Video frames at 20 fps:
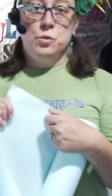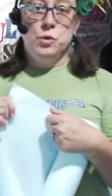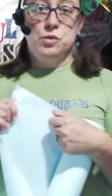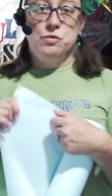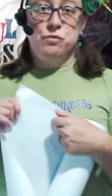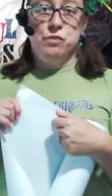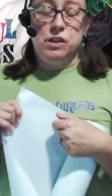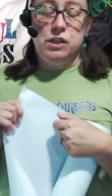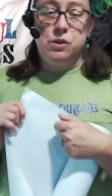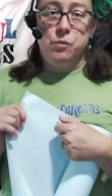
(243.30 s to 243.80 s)

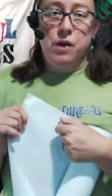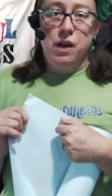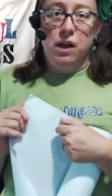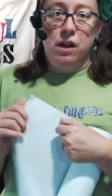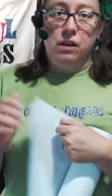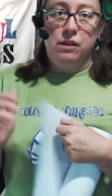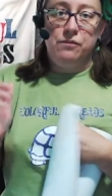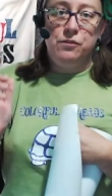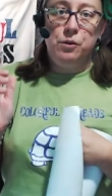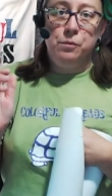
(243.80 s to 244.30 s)
works really
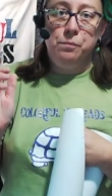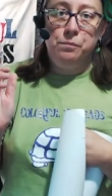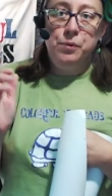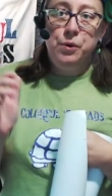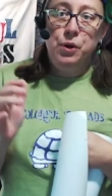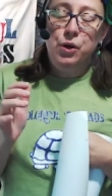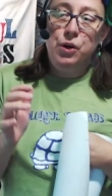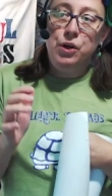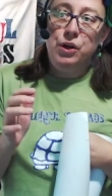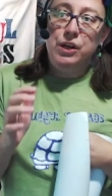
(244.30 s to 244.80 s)
well if you're
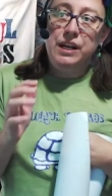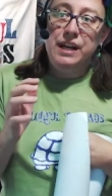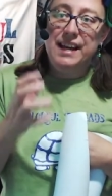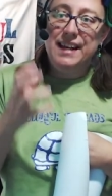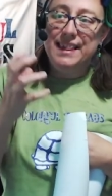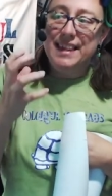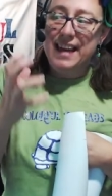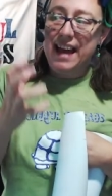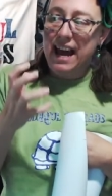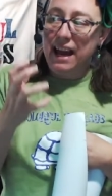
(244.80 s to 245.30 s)

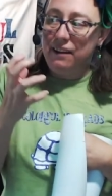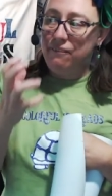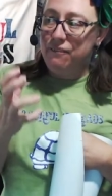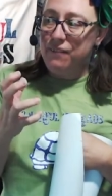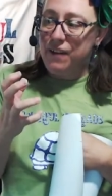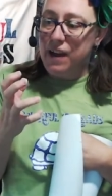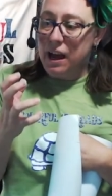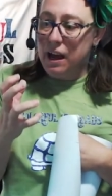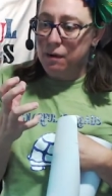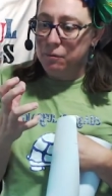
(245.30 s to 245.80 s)
putting that
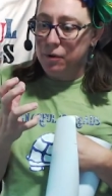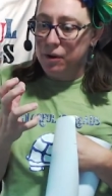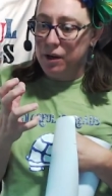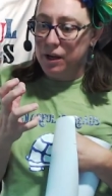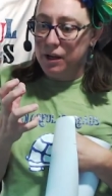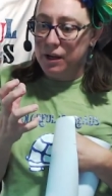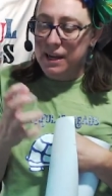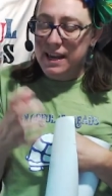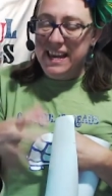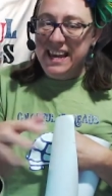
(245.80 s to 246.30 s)

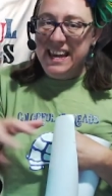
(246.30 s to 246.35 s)
fabric